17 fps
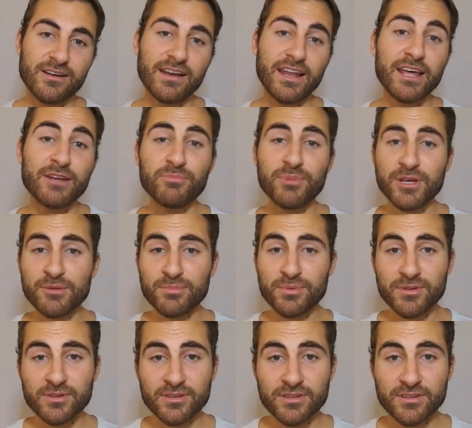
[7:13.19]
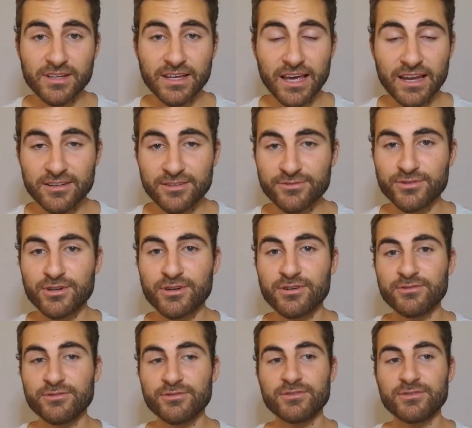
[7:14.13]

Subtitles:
let people get involved.